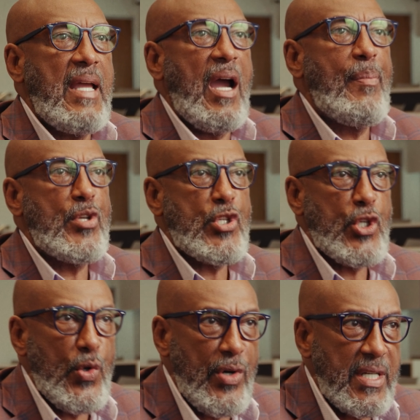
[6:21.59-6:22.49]

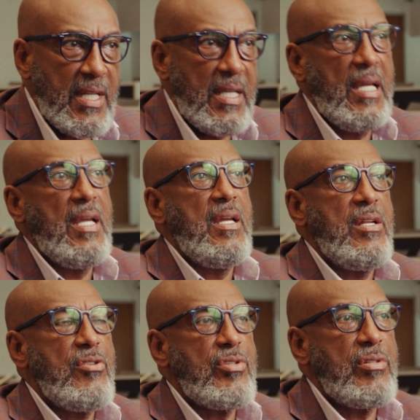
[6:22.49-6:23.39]
opportunity
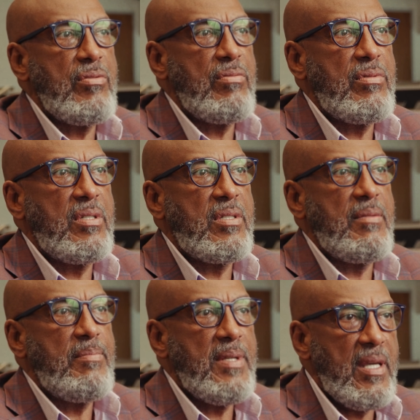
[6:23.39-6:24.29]
to, to,
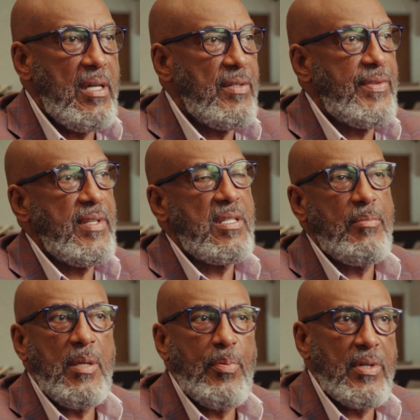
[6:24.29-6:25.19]
to be healthy, to
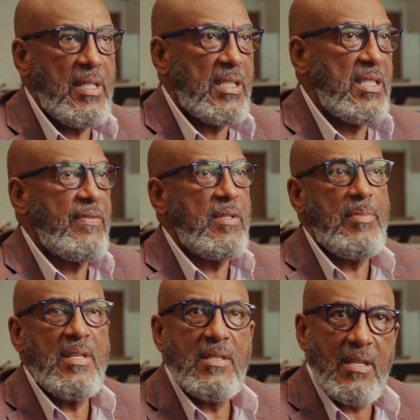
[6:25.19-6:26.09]
be productive, to
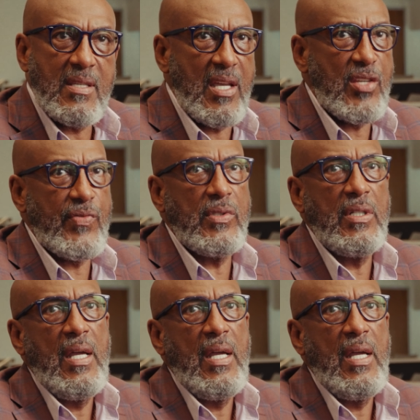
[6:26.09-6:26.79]
be successful.